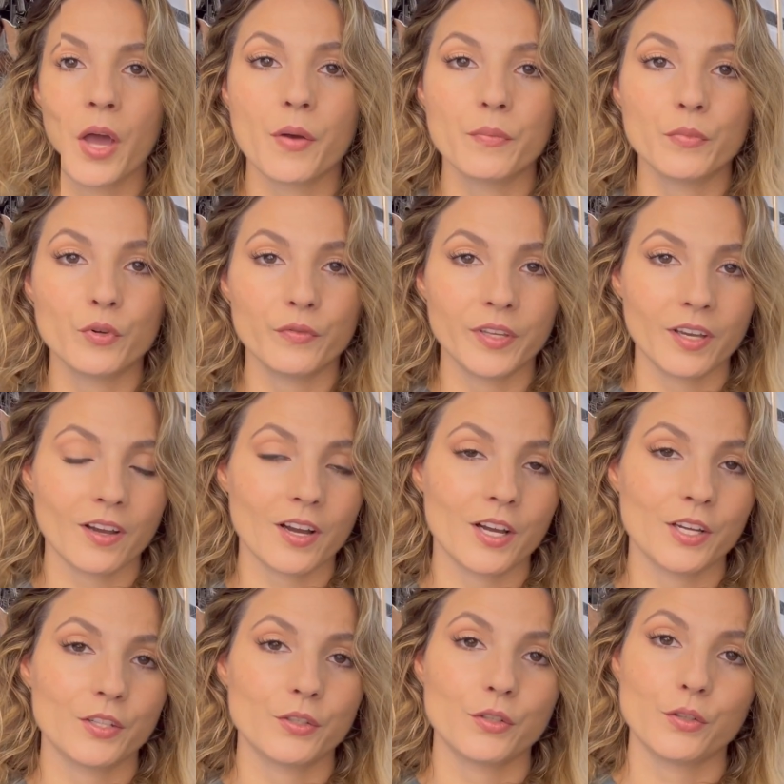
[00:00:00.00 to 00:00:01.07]
Moving
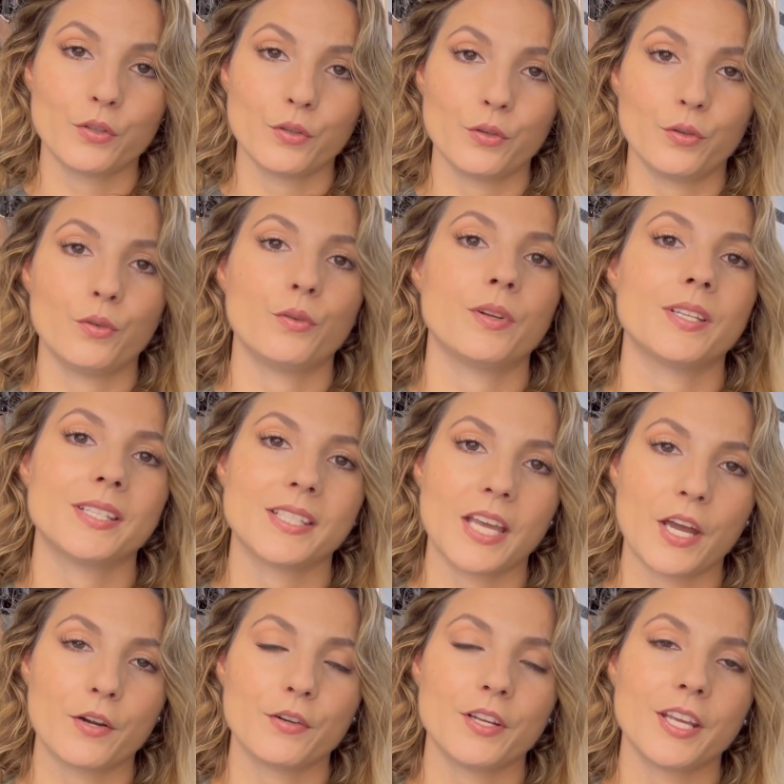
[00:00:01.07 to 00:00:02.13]
on to
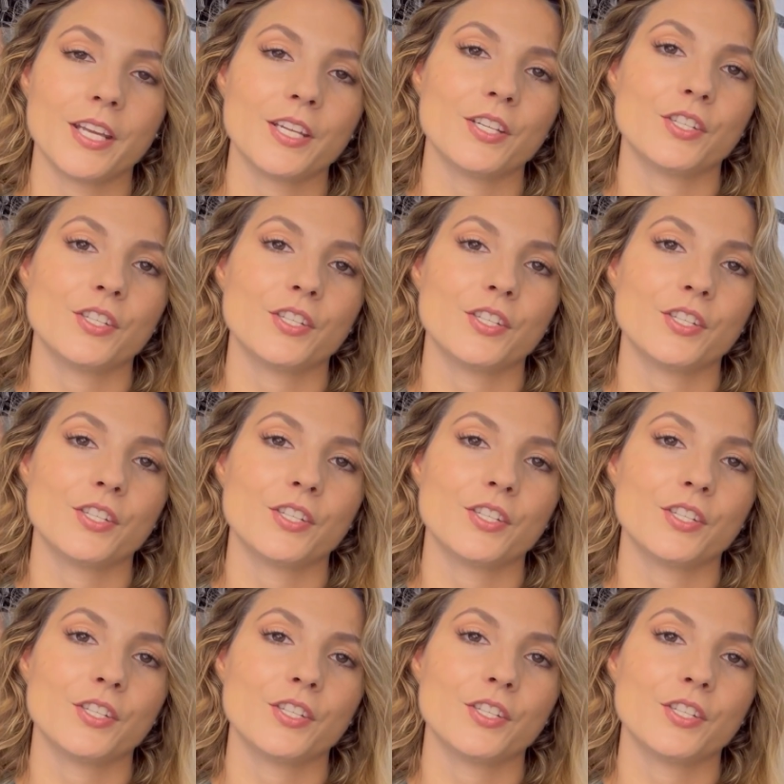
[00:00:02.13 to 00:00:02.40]
Saturday,